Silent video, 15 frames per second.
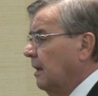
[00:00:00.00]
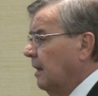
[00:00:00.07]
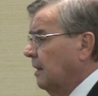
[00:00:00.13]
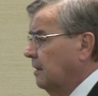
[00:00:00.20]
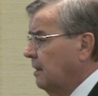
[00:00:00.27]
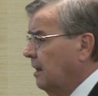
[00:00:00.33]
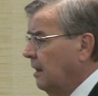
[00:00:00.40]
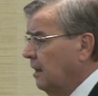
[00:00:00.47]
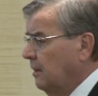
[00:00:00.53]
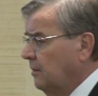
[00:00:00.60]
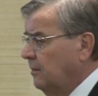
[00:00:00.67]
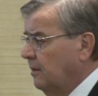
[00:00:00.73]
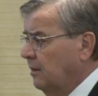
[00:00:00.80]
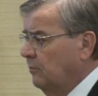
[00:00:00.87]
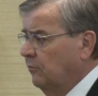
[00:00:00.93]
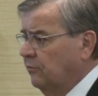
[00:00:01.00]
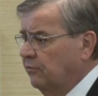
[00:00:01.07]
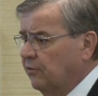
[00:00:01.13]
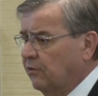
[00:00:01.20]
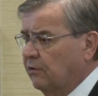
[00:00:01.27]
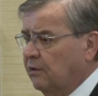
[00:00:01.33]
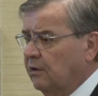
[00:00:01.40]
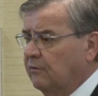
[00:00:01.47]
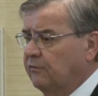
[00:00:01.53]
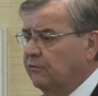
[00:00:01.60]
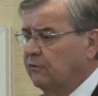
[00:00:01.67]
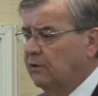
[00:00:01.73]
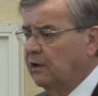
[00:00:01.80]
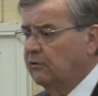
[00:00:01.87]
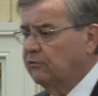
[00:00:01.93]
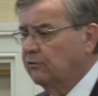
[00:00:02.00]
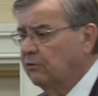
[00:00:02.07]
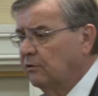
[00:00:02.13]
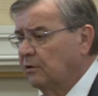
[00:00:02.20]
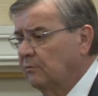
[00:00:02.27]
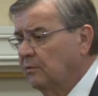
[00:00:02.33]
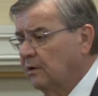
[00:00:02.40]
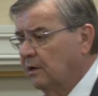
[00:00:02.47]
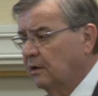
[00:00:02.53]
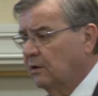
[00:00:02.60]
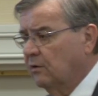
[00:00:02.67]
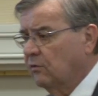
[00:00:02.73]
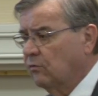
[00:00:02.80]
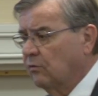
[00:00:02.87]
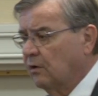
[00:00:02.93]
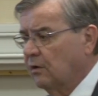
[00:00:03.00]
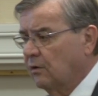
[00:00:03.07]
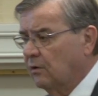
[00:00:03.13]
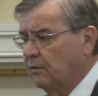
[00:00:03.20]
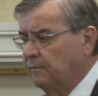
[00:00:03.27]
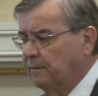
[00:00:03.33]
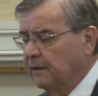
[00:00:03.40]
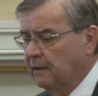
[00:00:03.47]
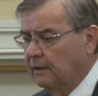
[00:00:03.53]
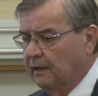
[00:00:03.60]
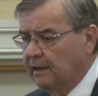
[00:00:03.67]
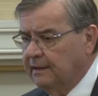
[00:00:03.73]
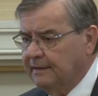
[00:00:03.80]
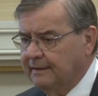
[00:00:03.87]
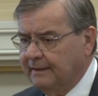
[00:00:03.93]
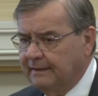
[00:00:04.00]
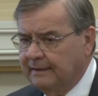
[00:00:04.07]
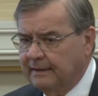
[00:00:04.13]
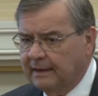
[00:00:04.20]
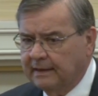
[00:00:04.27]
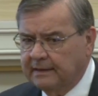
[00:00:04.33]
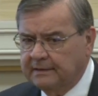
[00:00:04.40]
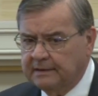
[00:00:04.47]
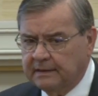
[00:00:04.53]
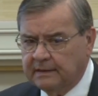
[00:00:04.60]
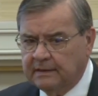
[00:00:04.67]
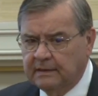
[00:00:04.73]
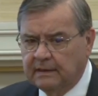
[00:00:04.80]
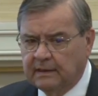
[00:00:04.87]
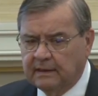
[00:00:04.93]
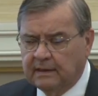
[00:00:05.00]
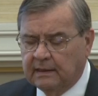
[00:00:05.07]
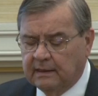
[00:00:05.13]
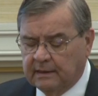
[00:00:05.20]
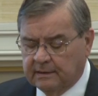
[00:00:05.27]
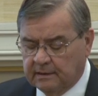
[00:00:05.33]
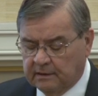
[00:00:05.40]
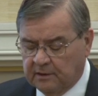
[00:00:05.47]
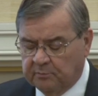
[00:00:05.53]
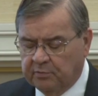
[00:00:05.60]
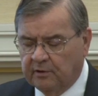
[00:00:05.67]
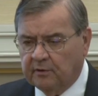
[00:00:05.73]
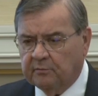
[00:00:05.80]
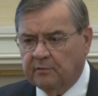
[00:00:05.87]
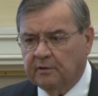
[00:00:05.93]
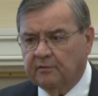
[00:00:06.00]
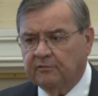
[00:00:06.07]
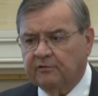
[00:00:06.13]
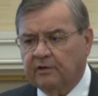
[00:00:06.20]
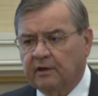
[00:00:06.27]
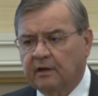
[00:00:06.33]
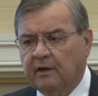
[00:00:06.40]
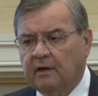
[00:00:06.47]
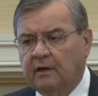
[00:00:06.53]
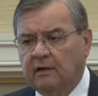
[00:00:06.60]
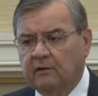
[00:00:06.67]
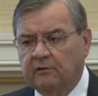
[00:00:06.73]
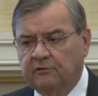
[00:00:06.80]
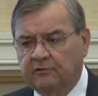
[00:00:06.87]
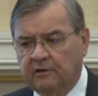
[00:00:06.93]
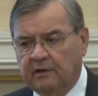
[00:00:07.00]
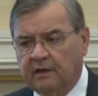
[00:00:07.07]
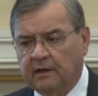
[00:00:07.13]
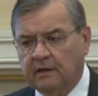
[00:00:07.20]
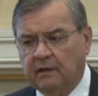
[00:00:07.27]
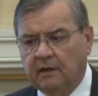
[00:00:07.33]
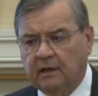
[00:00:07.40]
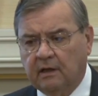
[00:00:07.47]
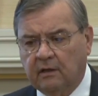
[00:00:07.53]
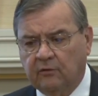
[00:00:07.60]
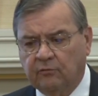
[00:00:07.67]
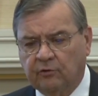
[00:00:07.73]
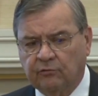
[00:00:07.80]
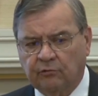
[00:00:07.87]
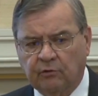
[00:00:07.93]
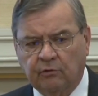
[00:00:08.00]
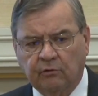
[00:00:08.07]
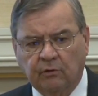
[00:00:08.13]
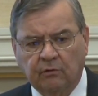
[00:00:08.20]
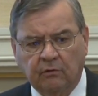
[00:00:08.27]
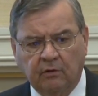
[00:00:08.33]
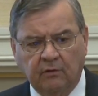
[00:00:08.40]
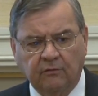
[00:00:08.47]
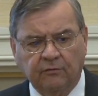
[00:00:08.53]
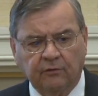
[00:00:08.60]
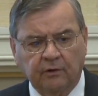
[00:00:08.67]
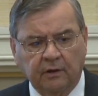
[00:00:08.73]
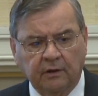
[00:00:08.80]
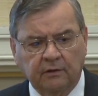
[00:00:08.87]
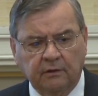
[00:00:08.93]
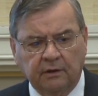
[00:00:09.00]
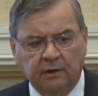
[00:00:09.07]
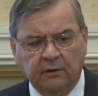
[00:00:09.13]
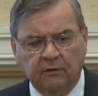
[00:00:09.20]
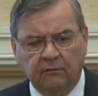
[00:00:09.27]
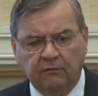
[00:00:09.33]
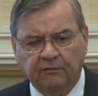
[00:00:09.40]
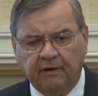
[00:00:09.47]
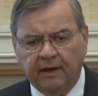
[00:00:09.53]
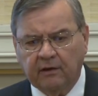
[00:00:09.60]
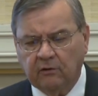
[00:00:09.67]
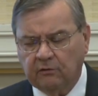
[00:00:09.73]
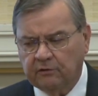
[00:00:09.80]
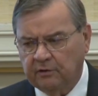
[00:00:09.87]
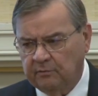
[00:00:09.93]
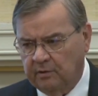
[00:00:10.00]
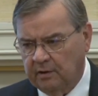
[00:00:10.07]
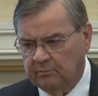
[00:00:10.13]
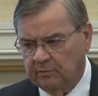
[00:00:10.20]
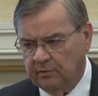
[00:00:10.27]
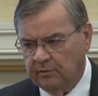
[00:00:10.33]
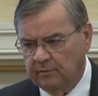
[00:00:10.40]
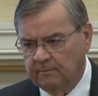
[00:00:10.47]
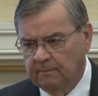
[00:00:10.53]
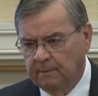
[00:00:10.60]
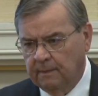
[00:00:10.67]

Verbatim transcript: at Kent that was very influential in my career. In 1990, the Department of Psychology at Kent was recruiting for a clinical faculty member